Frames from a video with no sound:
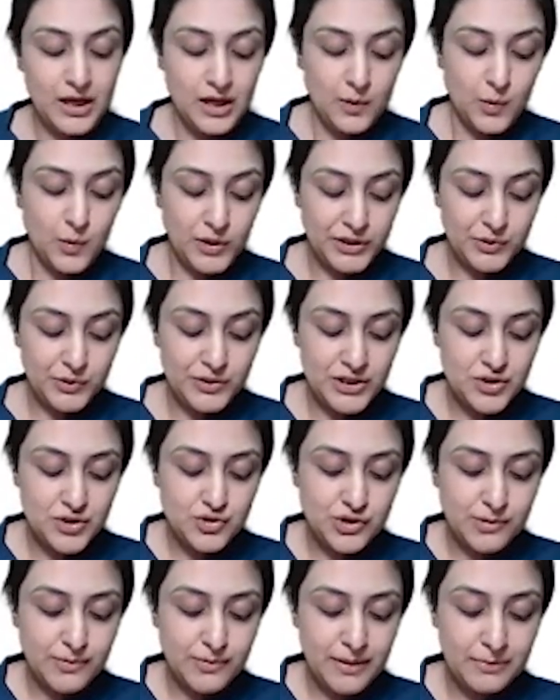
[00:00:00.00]
what you need
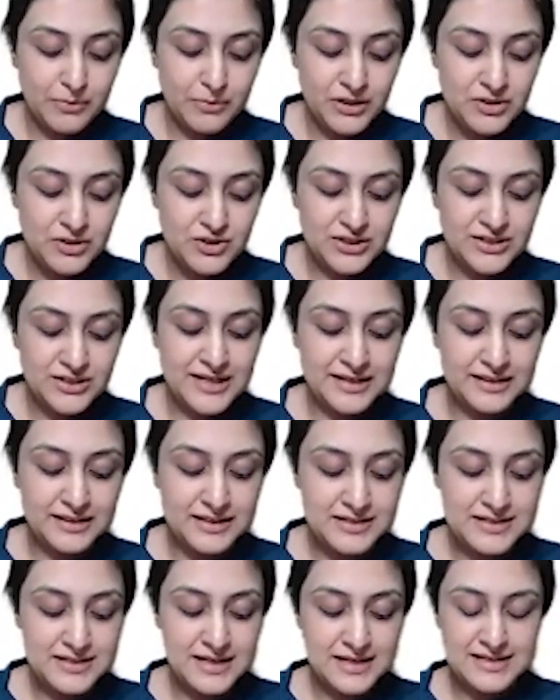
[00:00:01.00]
to remember take
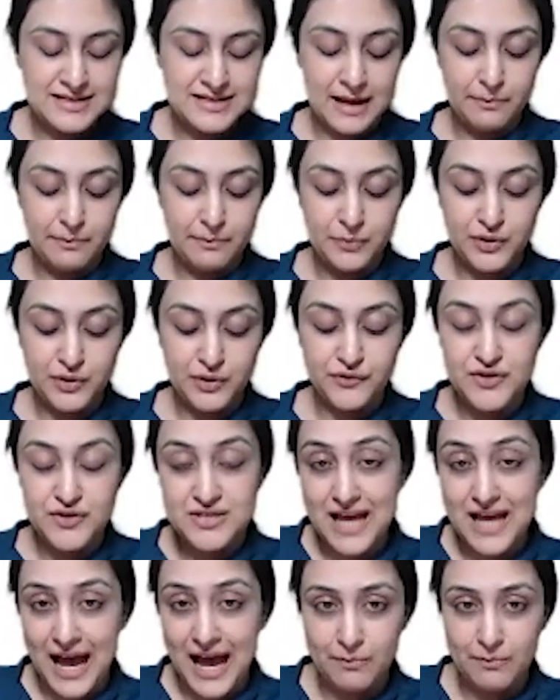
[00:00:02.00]
this example of
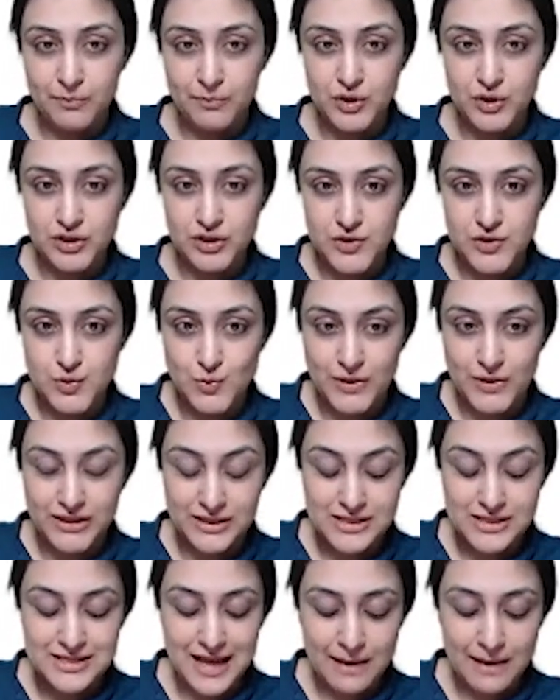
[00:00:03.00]
this ambulance.
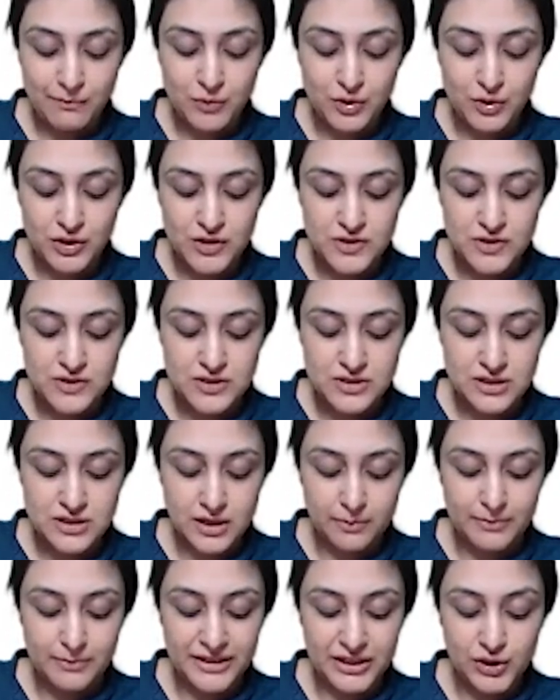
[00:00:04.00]
When this ambulance is
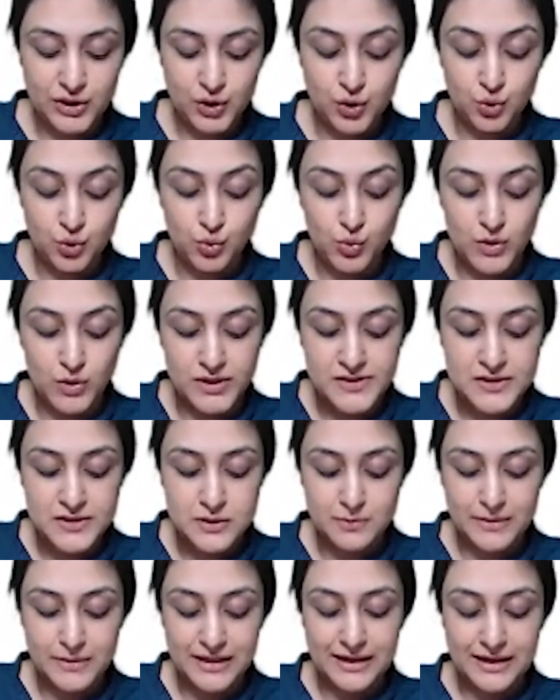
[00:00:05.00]
coming
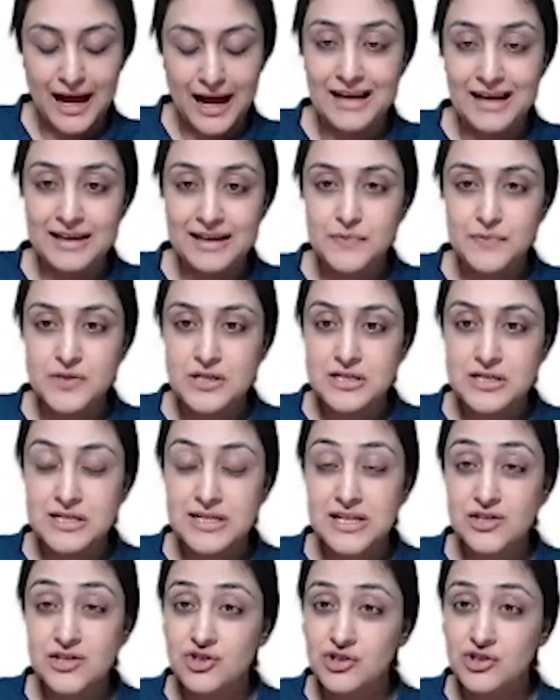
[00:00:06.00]
towards me, I am the
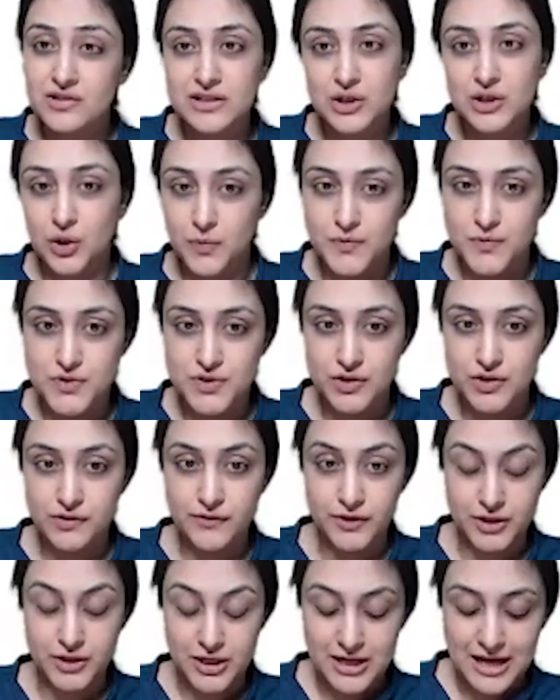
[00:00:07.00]
stationary
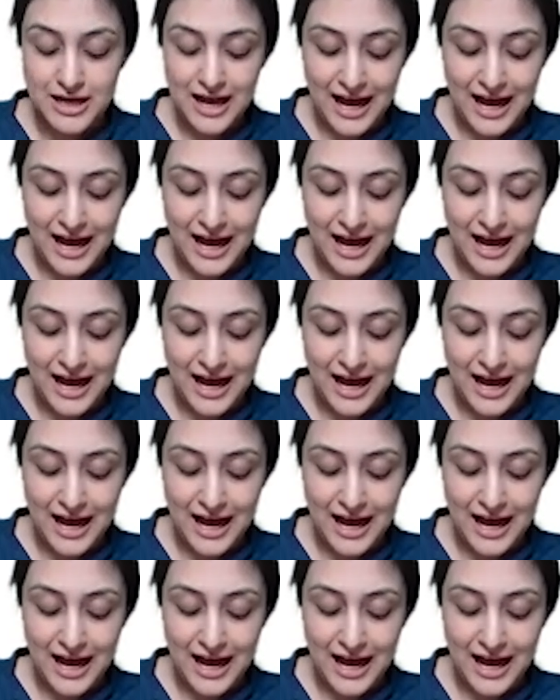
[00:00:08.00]
observer.